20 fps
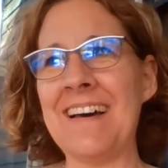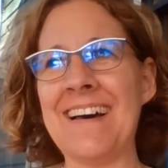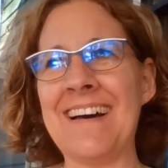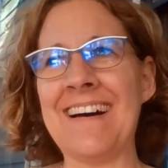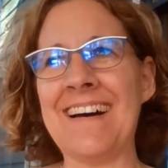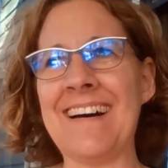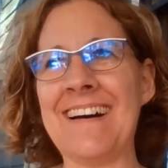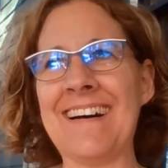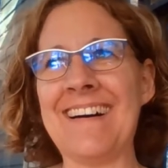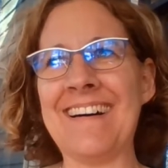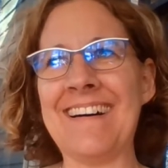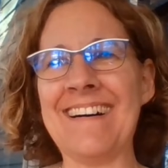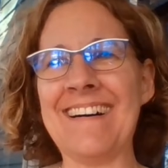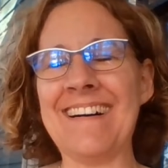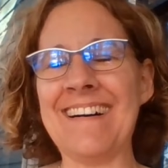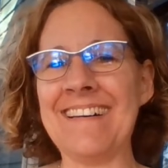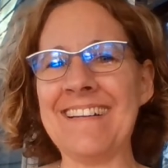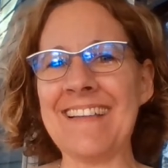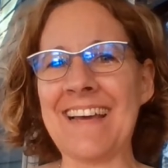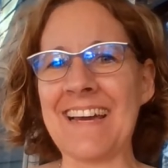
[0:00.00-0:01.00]

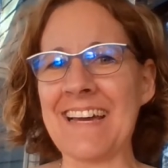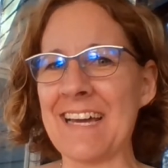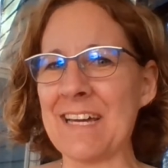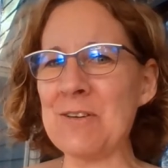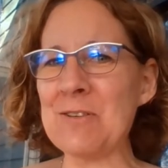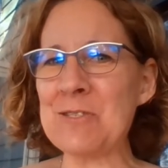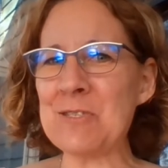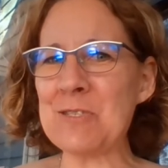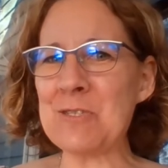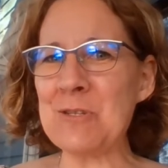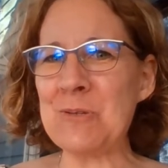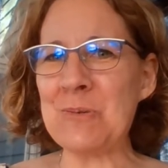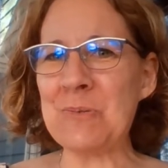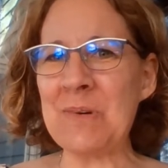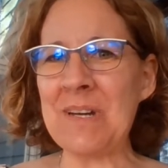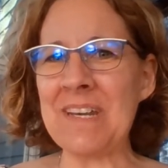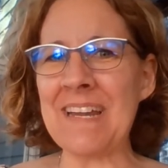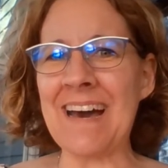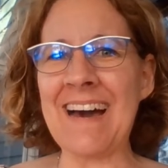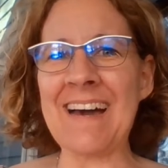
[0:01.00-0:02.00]
like I used to.
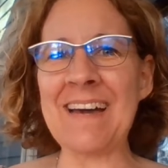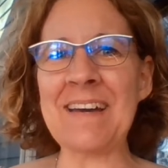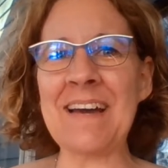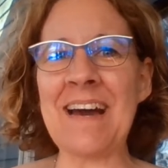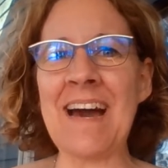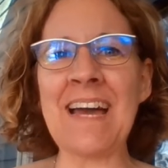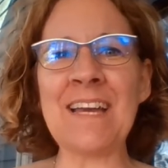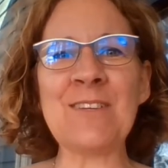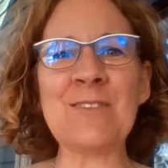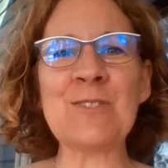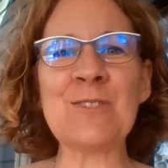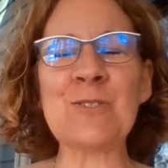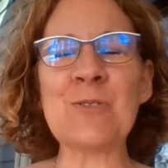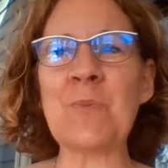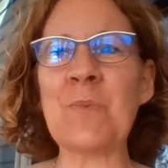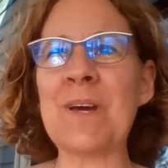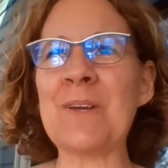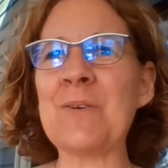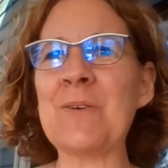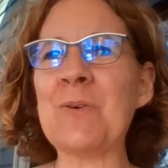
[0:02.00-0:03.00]
When I used to
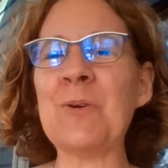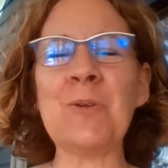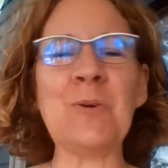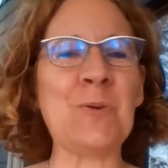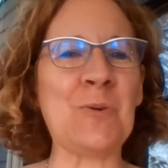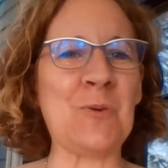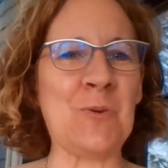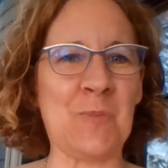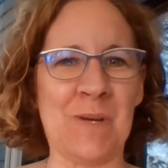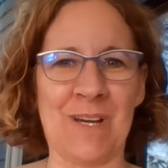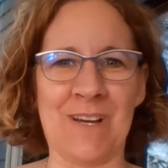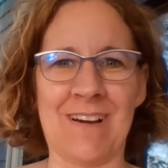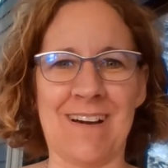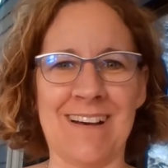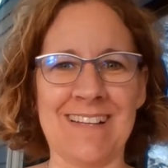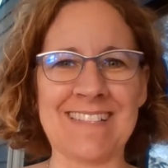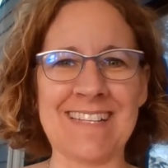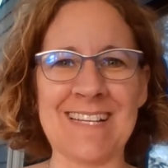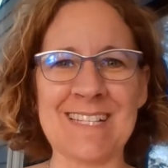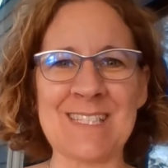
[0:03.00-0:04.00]
win hula hooping
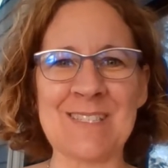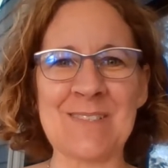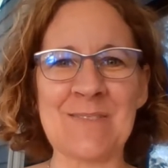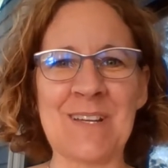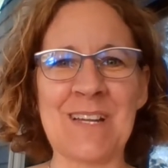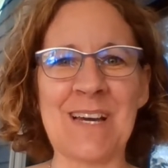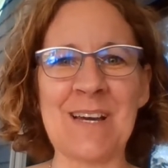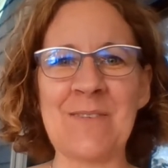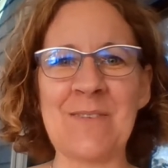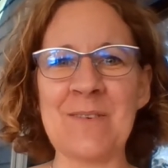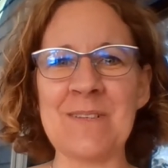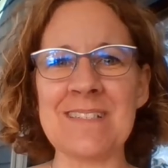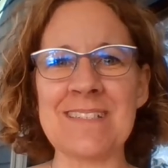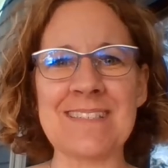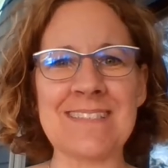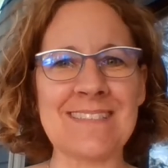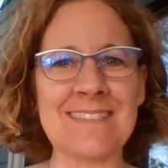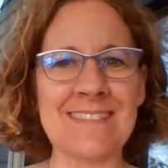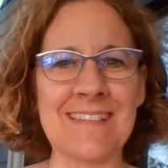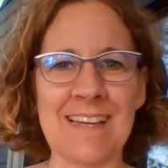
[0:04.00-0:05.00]
contests when I
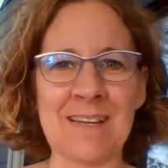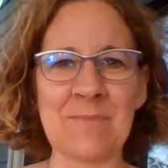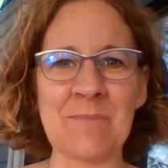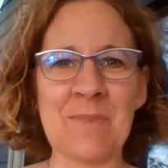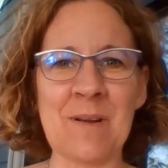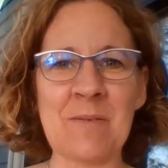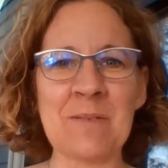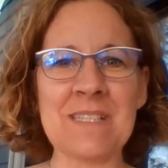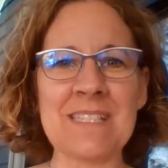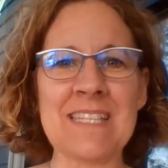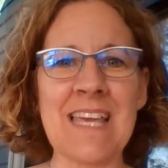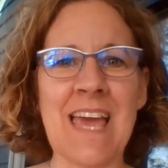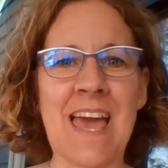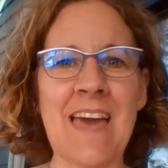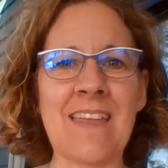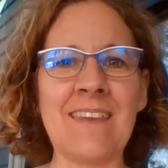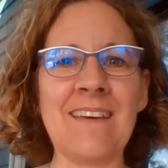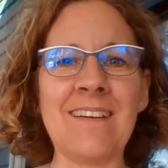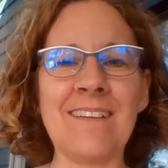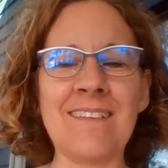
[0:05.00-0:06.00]
was like probably
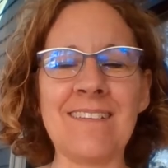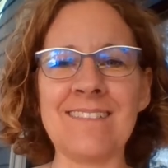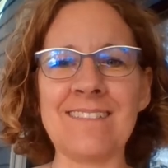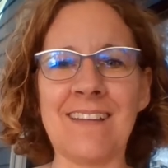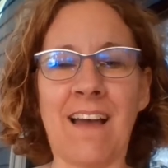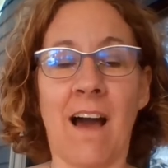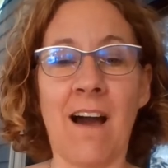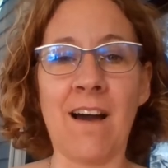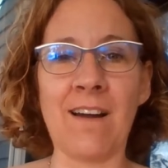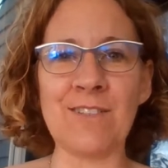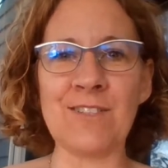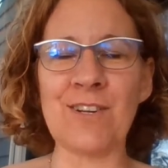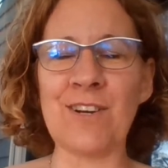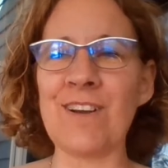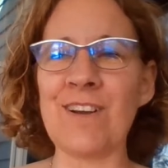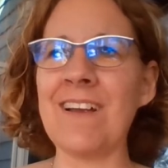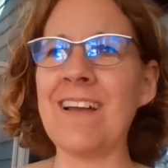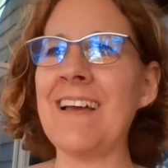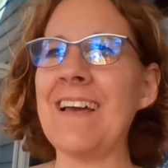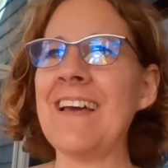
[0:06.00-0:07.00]
10 or under.